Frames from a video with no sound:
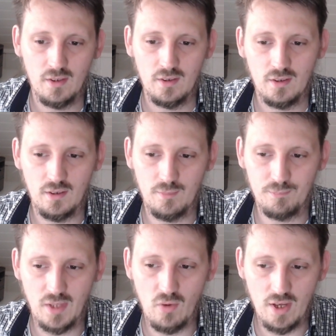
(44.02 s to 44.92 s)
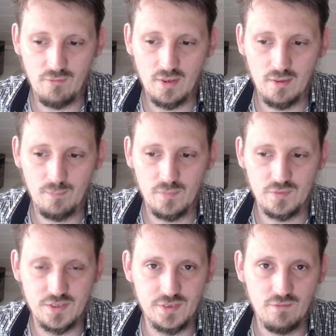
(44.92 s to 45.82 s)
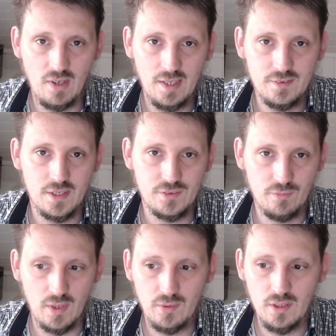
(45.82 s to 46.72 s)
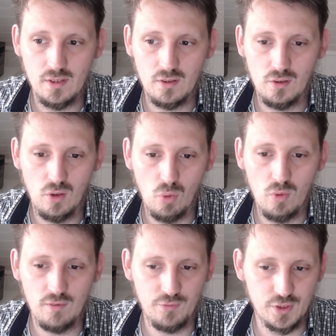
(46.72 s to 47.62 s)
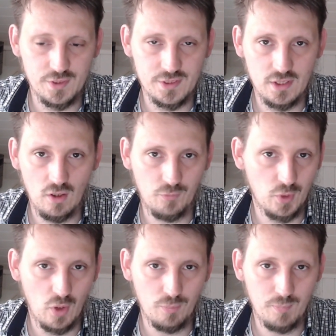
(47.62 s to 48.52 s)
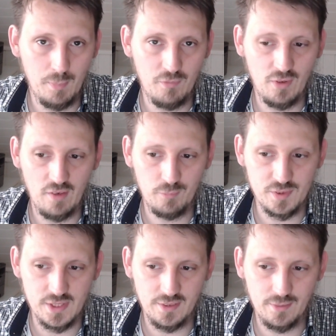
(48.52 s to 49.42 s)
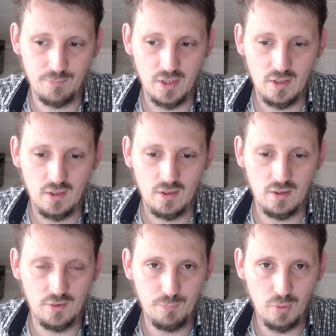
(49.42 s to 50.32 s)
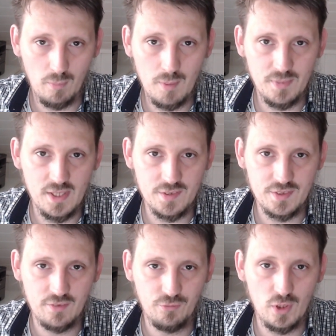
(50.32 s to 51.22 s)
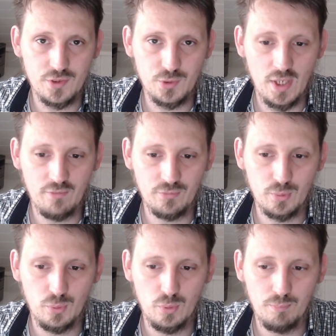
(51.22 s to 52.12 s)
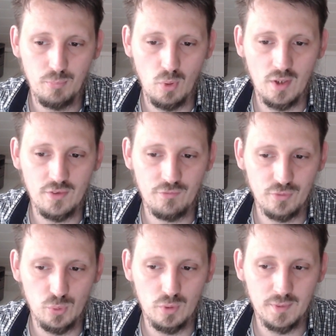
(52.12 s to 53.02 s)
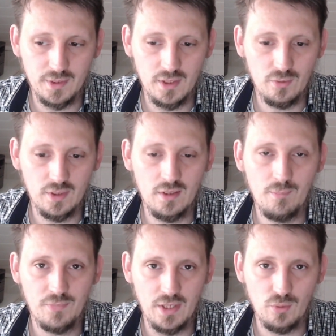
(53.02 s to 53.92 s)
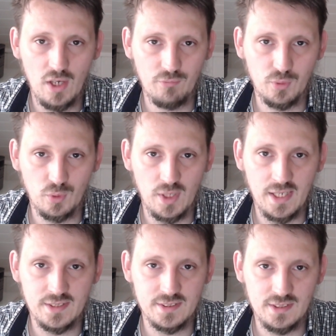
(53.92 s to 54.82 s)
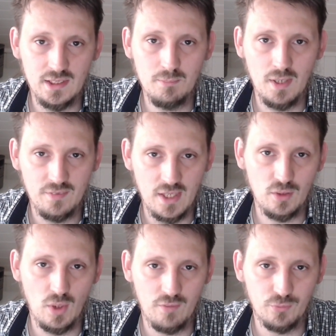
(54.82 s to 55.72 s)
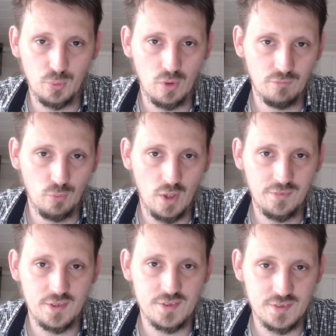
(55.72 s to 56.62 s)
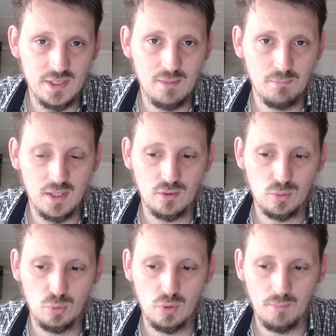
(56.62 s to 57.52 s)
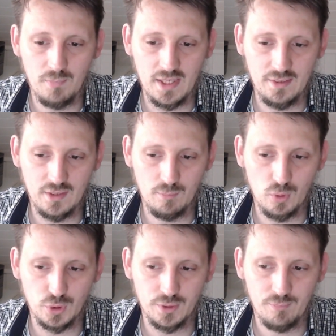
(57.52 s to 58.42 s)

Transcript: However, this device has a very low efficiency of around maybe 5%. The problem here is that first you have to burn the fuel material, then you have to create steam, and then you have to convert the steam into mechanical motion